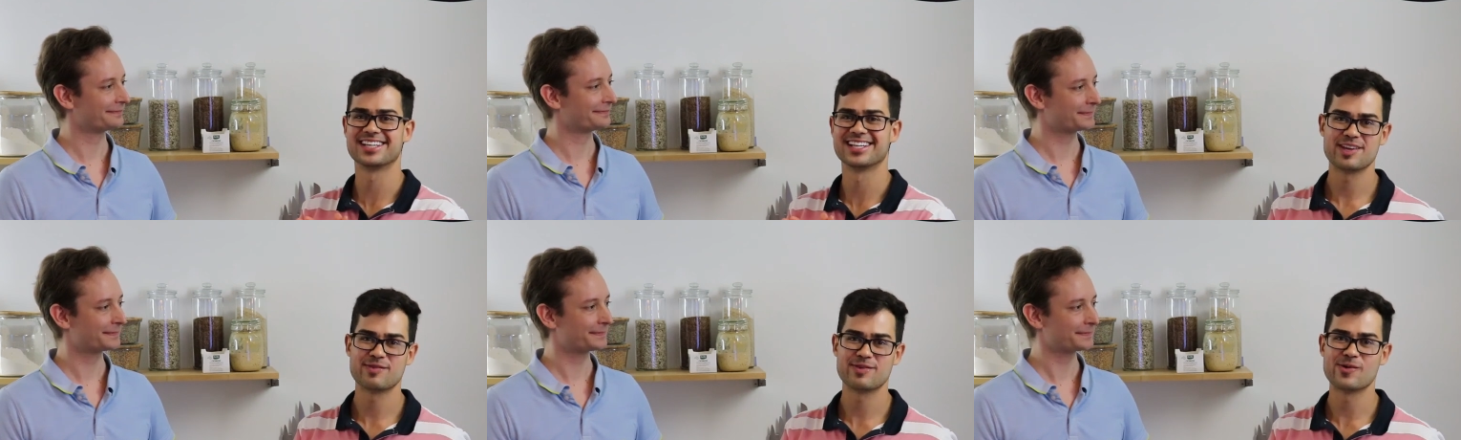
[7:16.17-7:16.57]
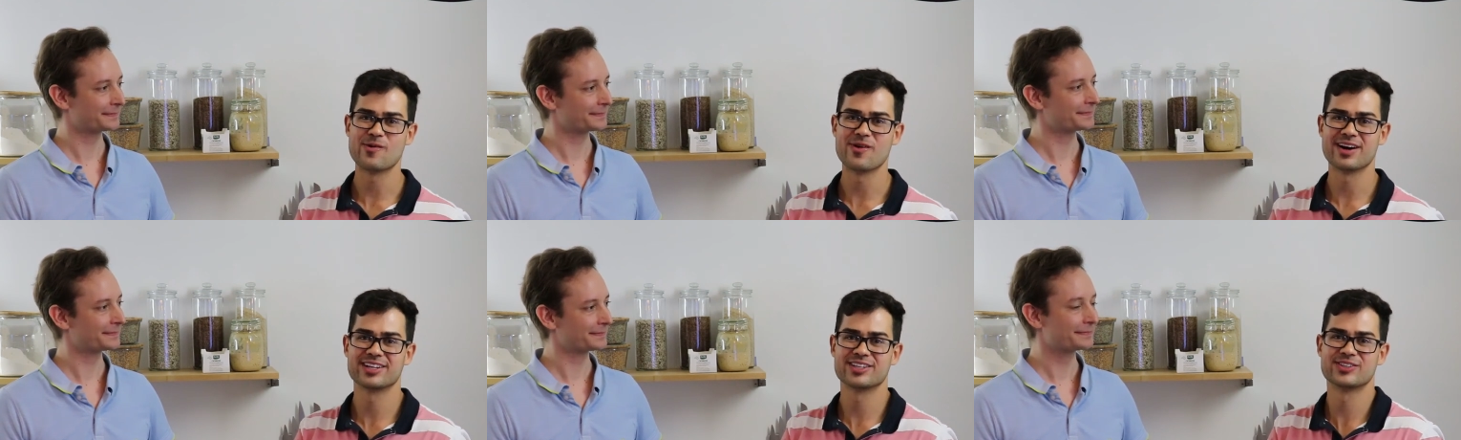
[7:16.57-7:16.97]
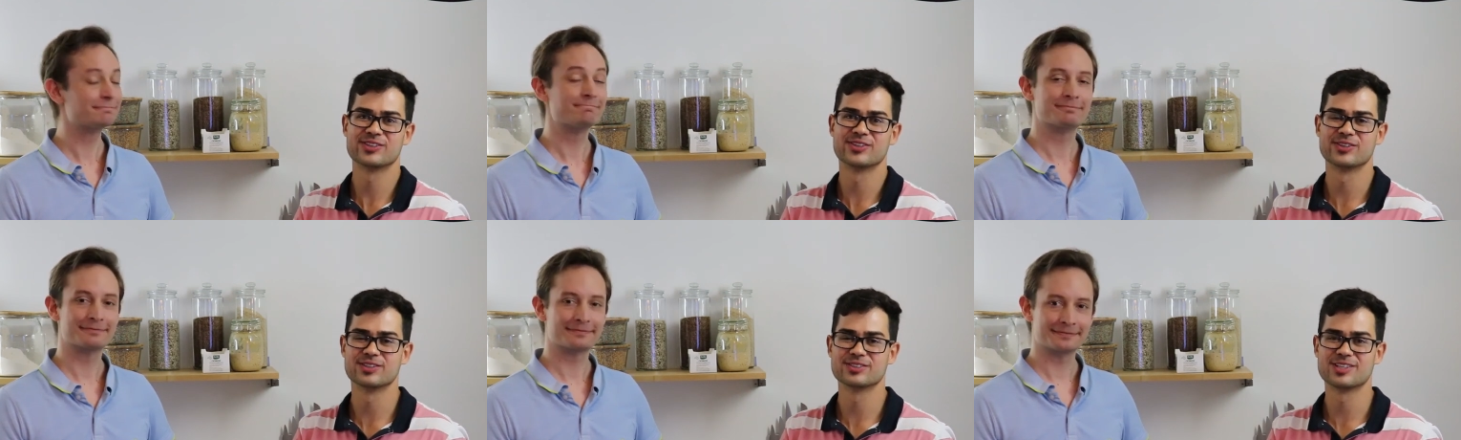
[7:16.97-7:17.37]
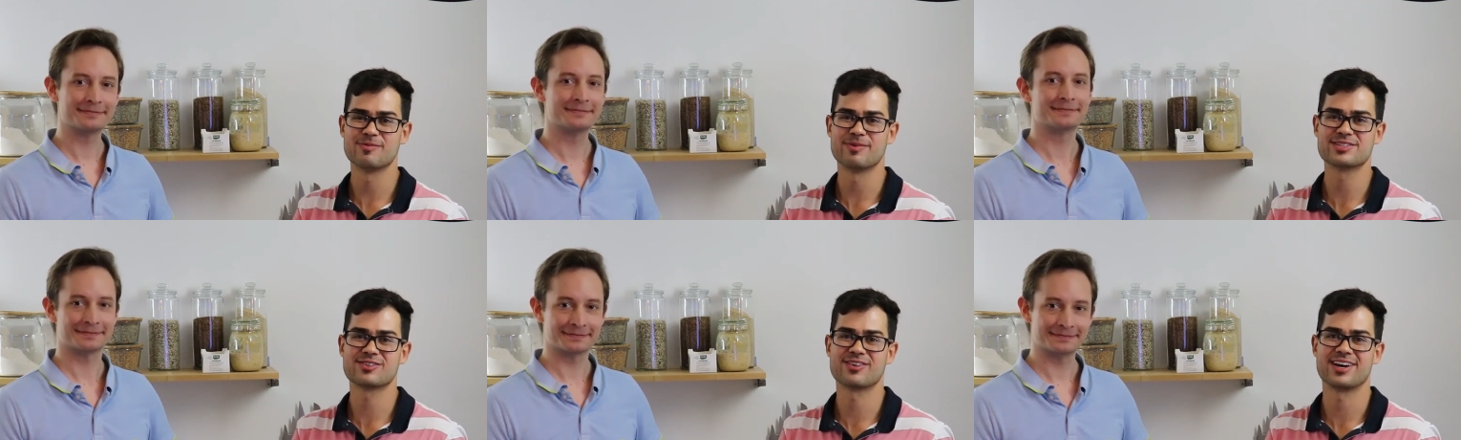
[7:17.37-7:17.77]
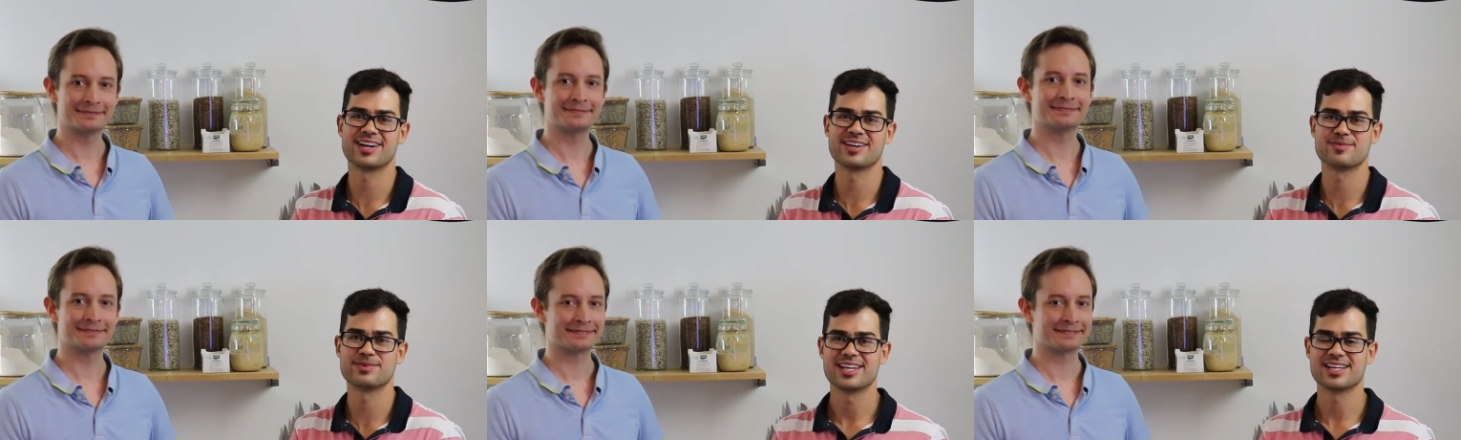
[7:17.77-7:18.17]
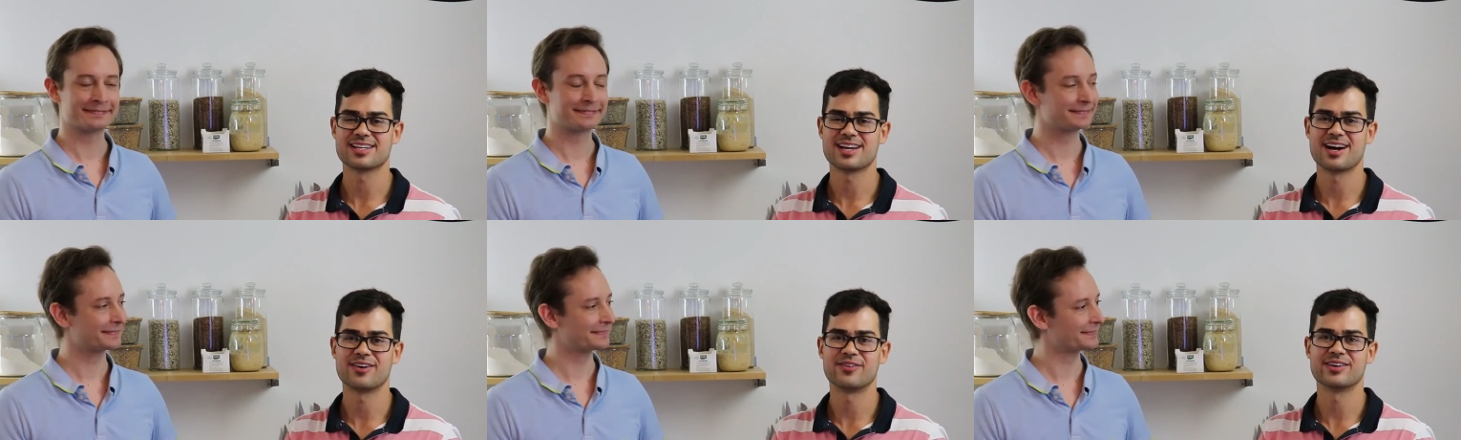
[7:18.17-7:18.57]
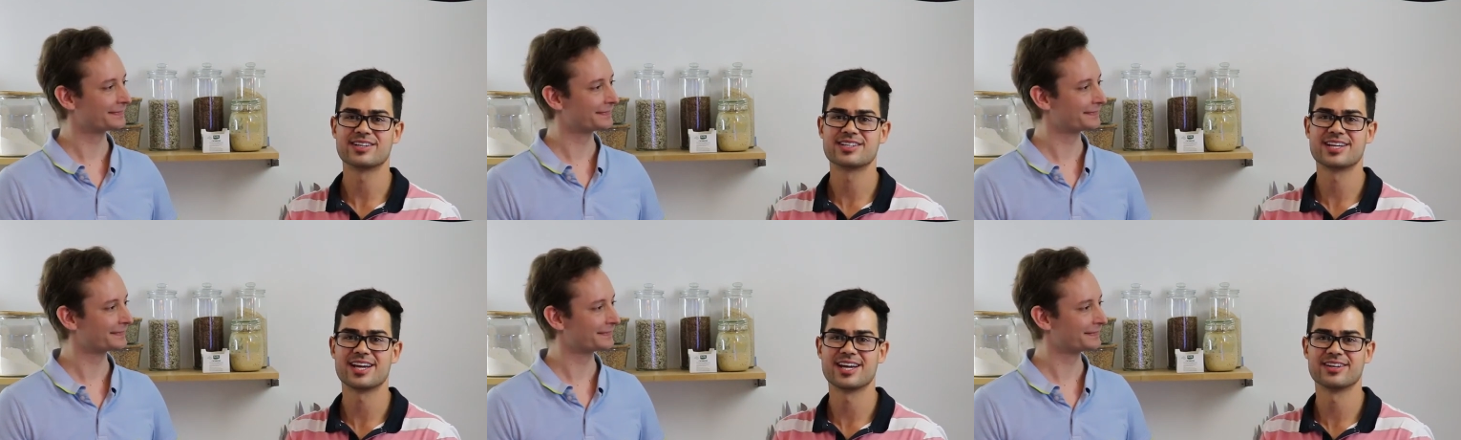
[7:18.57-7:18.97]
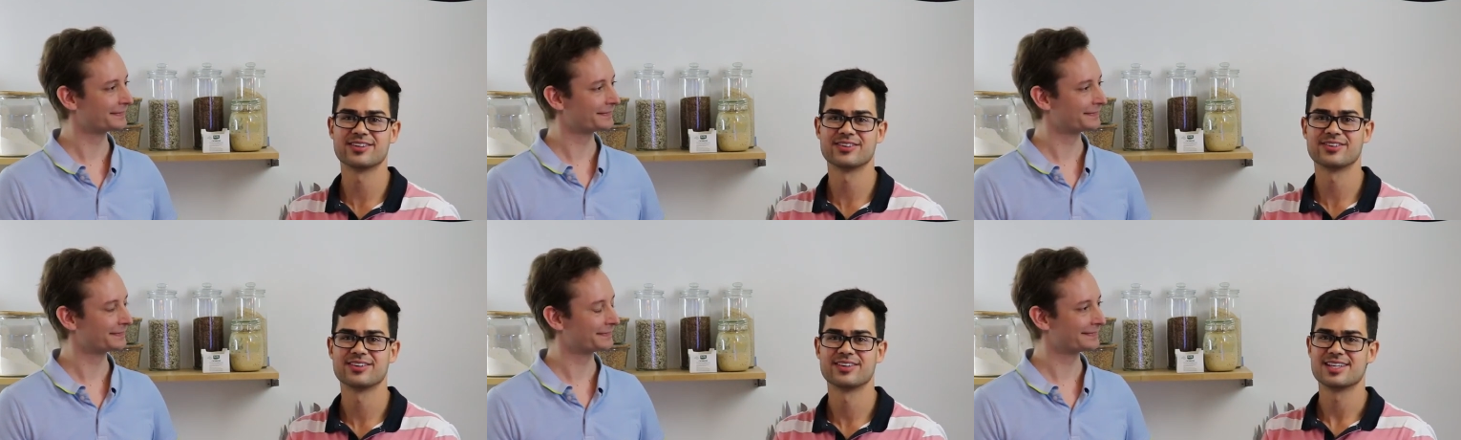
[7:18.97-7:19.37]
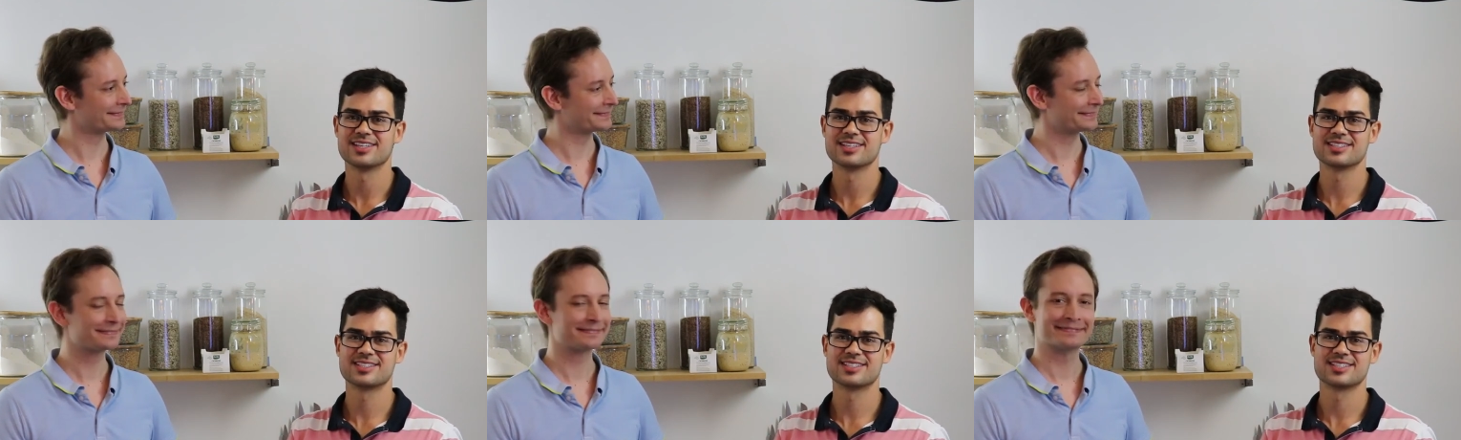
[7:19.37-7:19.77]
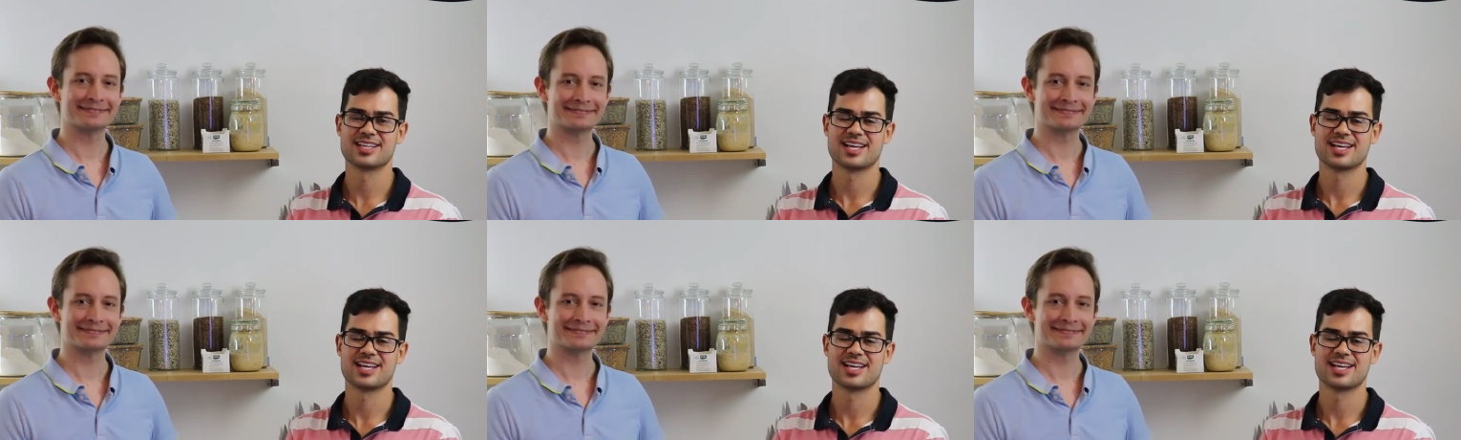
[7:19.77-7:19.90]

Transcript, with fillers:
Speaker 1: If you want to subscribe in our channel is